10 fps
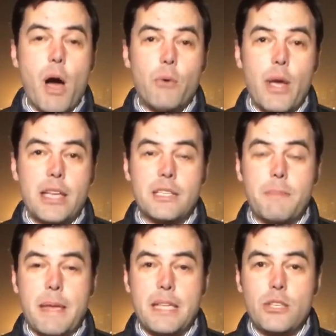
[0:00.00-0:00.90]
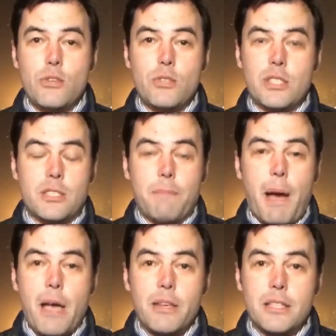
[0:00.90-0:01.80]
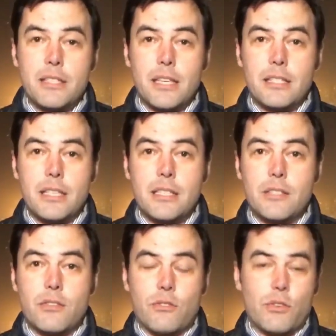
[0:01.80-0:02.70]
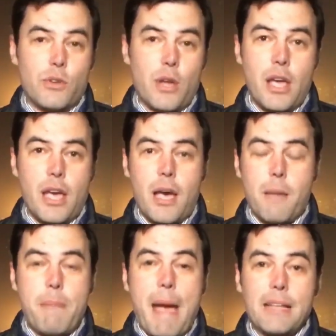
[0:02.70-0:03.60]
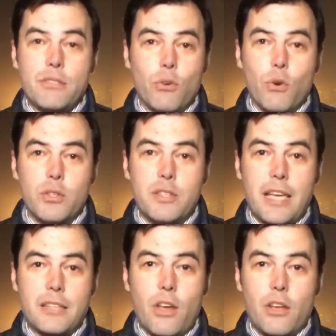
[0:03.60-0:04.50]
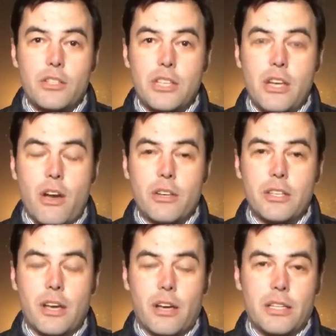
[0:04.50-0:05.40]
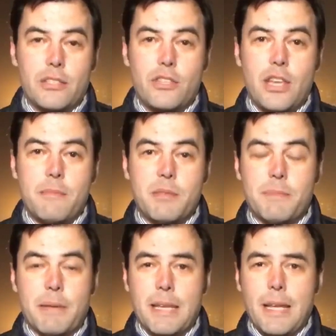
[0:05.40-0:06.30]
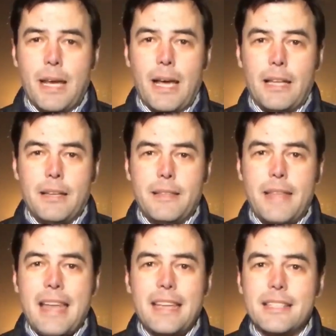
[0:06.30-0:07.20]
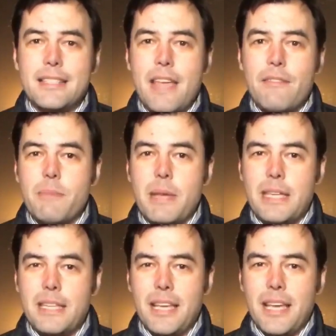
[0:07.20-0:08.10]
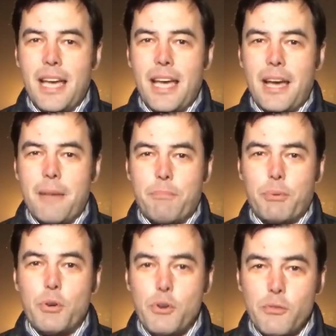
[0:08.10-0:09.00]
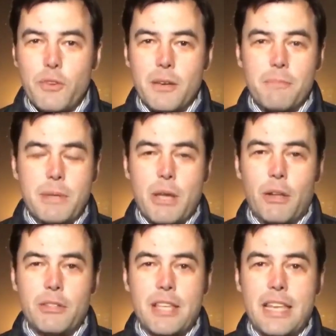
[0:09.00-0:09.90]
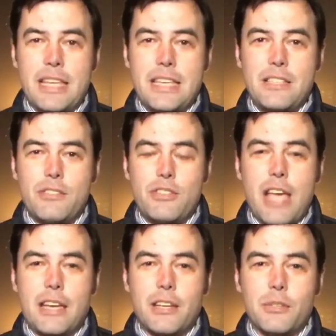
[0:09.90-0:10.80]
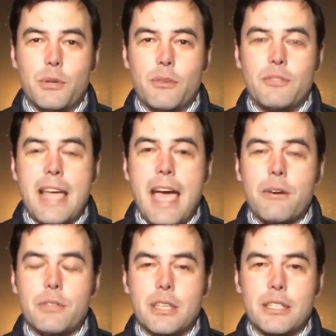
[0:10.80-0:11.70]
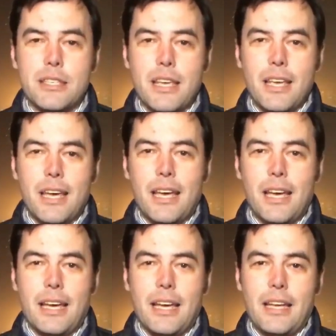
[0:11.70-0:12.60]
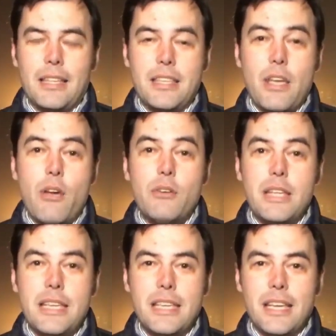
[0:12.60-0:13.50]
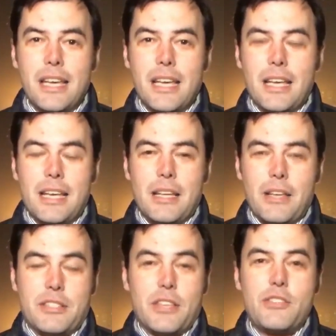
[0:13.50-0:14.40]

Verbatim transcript: Huawei is being used to spy on its citizens through uh, backdoor technology on on its chips, but uh, that has never been. proven beyond any shadow of doubt, and the only a